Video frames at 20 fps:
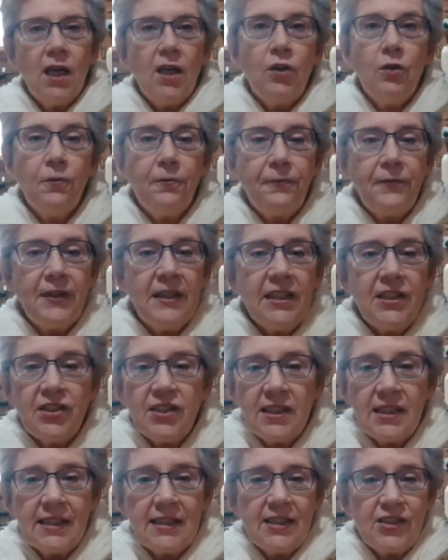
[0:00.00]
You'll finish
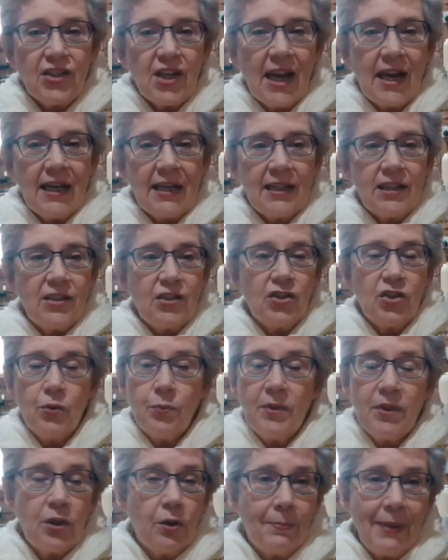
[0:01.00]
this challenge
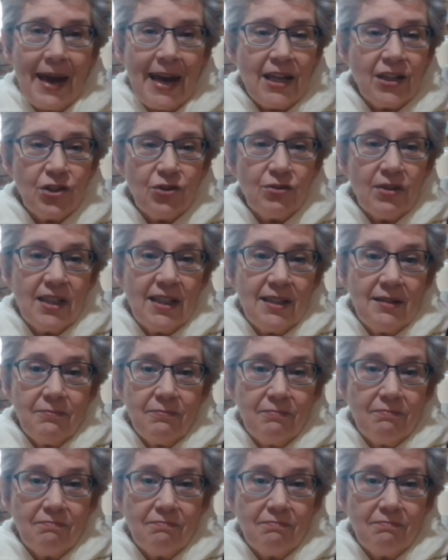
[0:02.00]
with your pantry